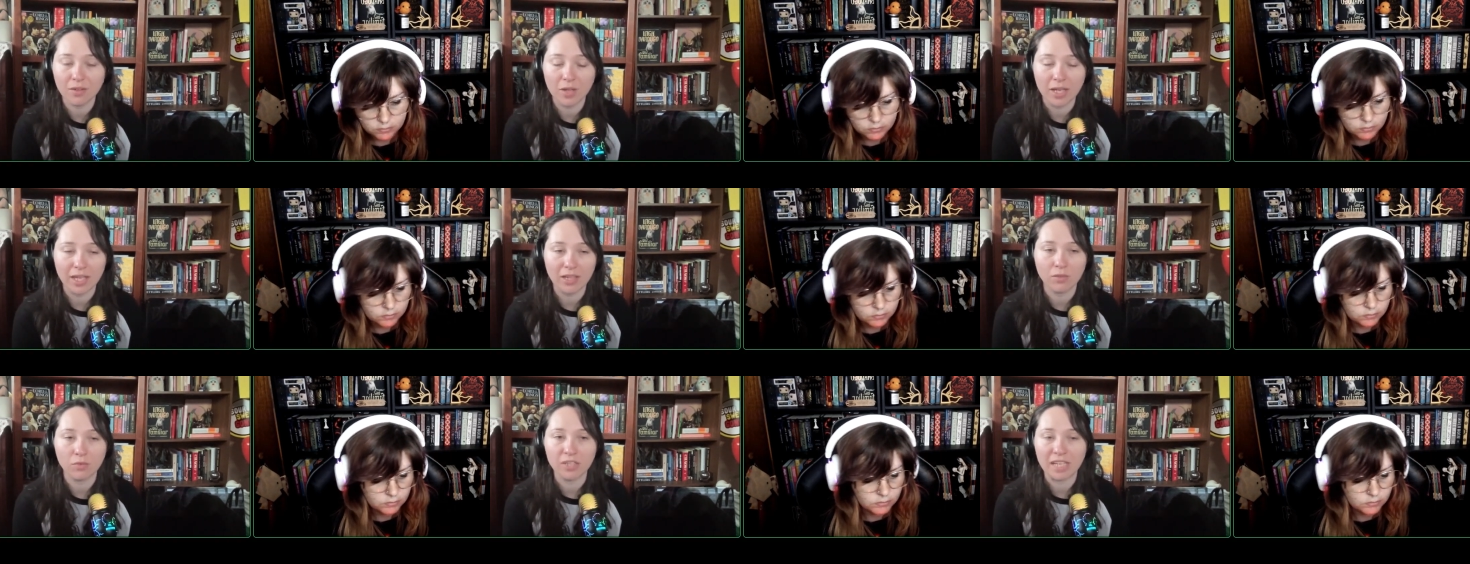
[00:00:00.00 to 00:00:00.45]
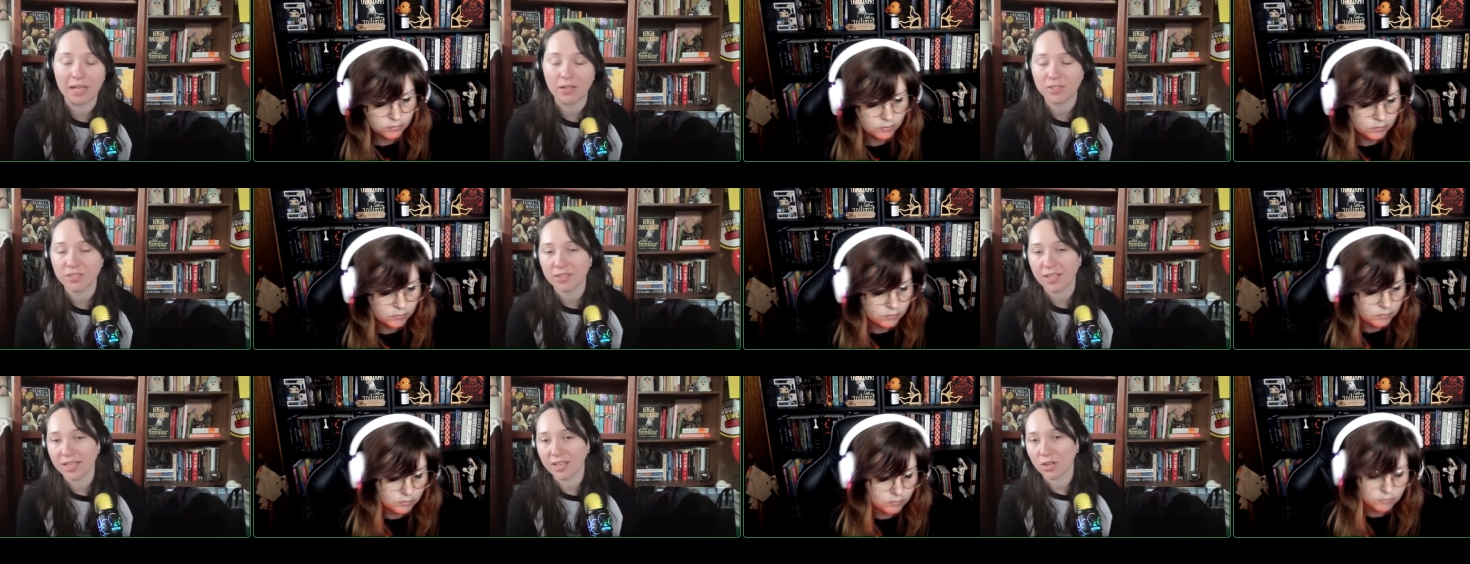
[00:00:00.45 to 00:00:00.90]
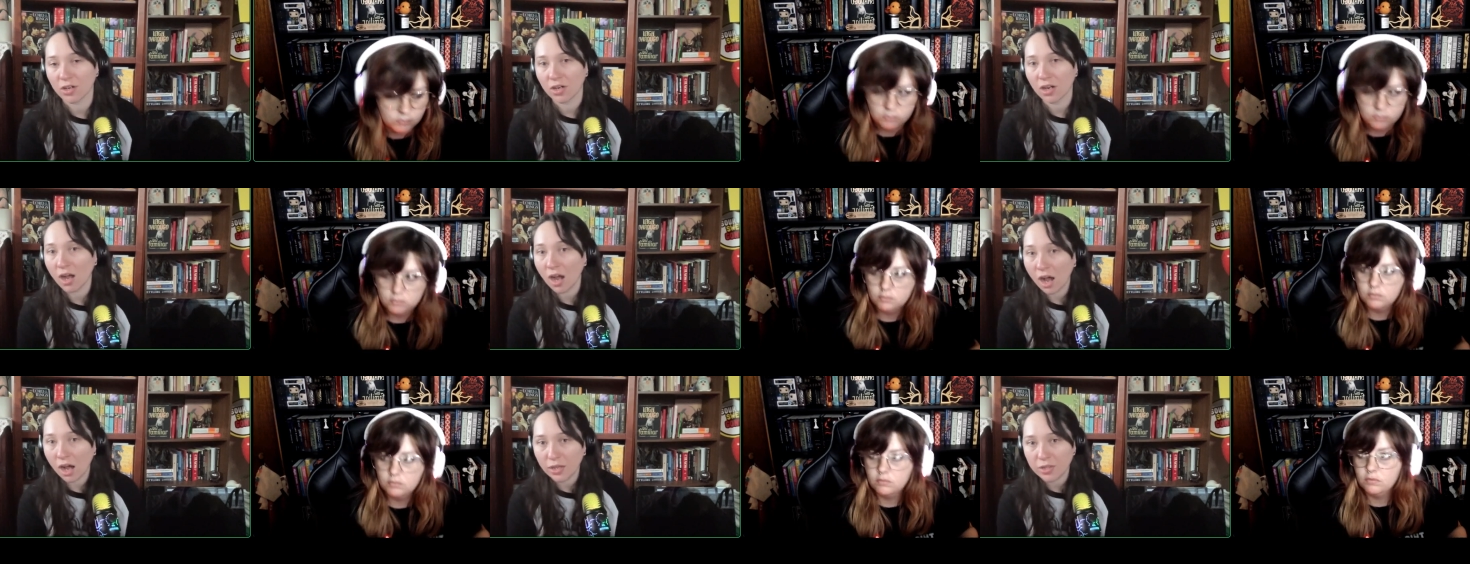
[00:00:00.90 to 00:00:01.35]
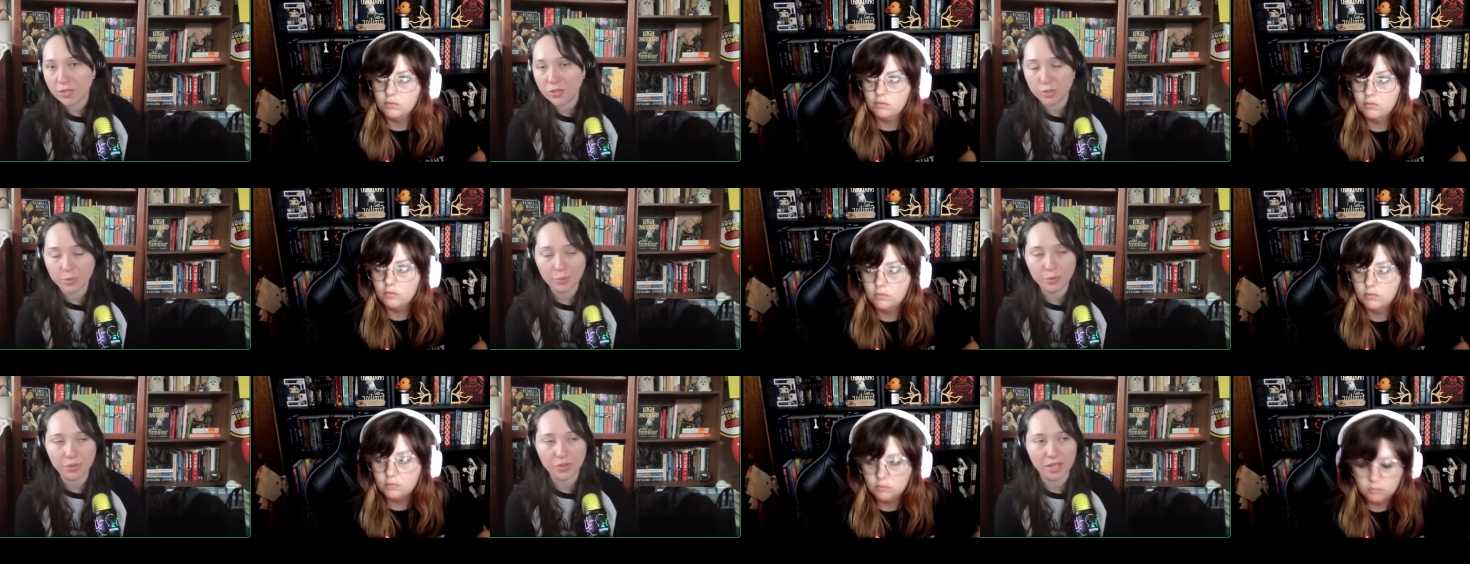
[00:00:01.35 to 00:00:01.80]
Speaker 1: like down to like her
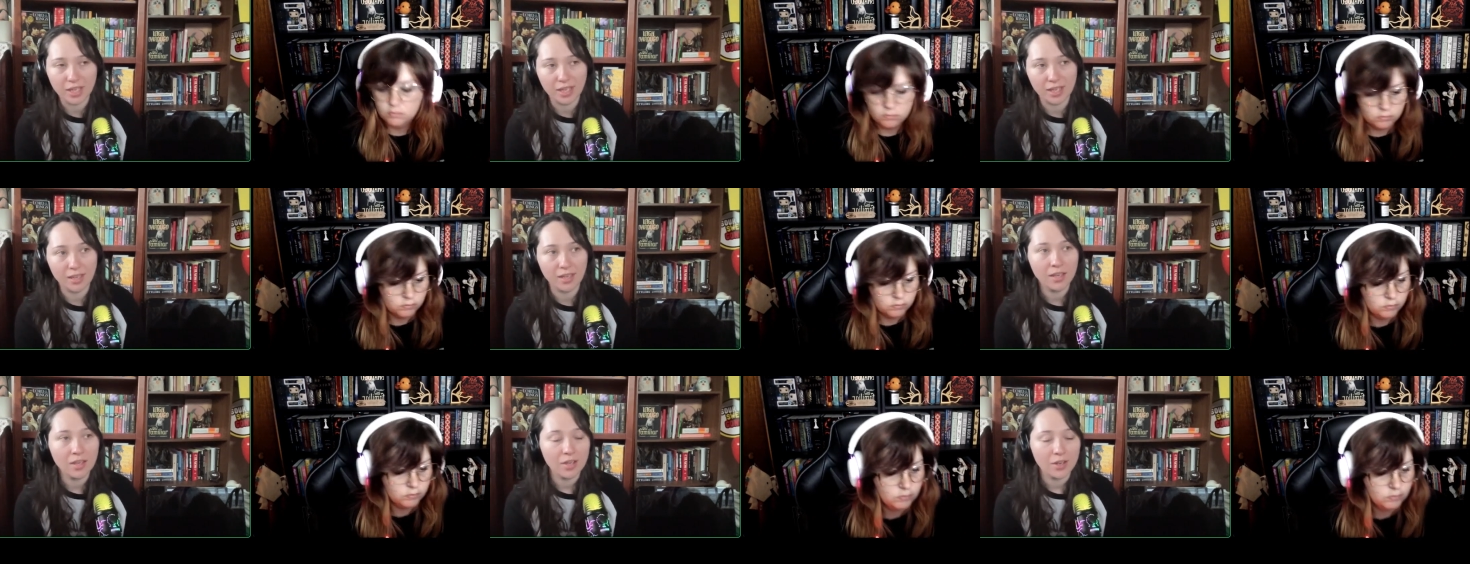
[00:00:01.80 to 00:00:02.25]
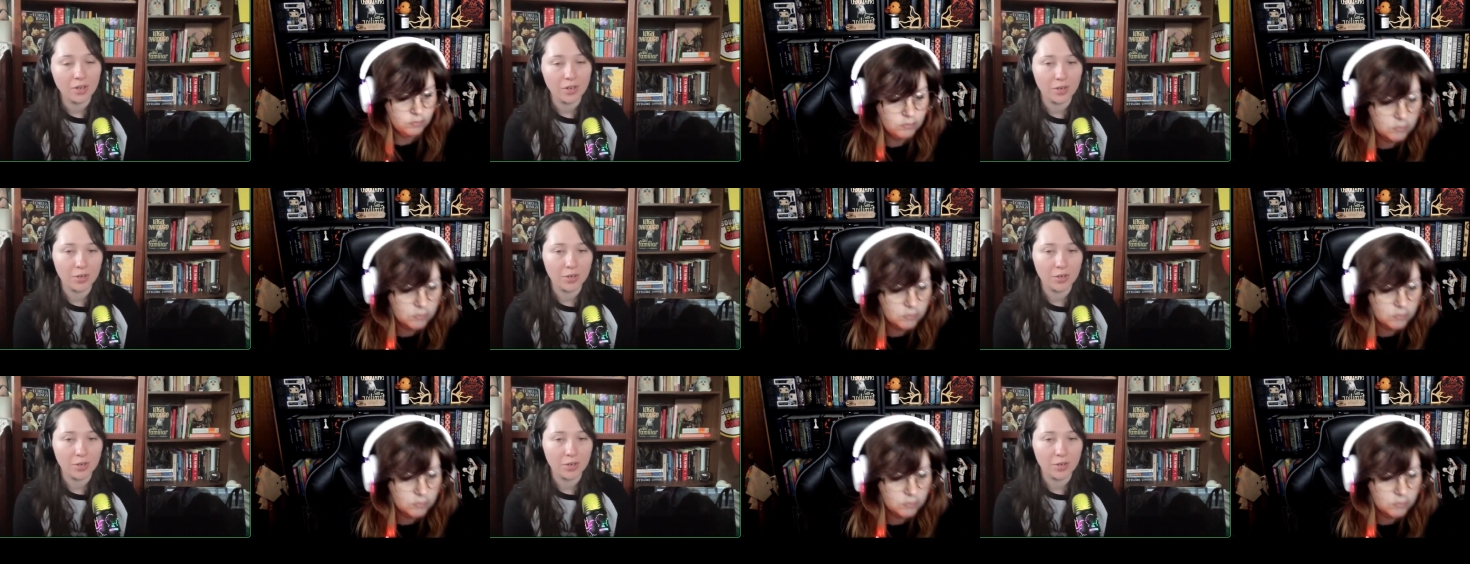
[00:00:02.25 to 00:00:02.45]
costumery,